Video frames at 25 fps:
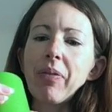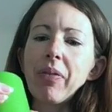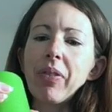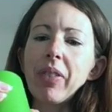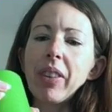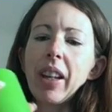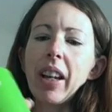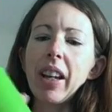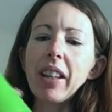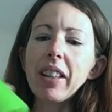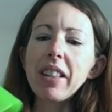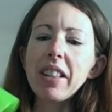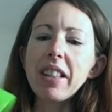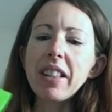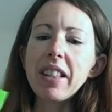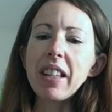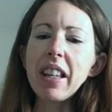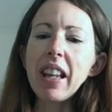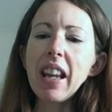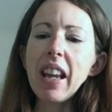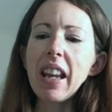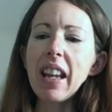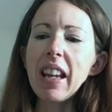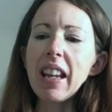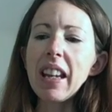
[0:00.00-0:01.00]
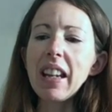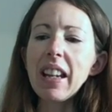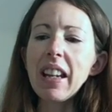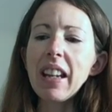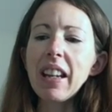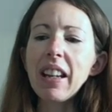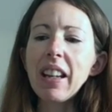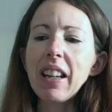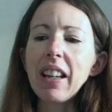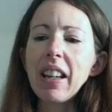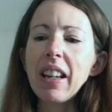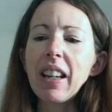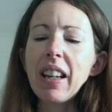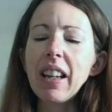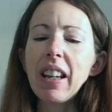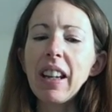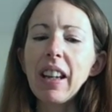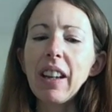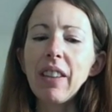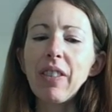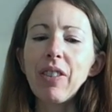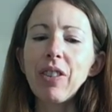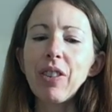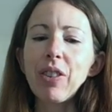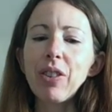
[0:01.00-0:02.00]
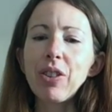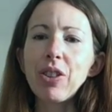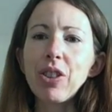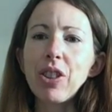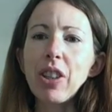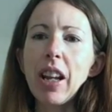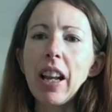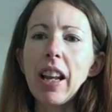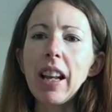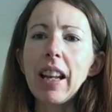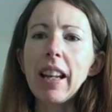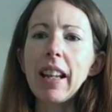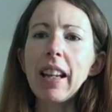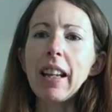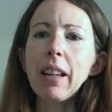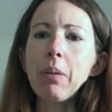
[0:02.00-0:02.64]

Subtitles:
and see if your jelly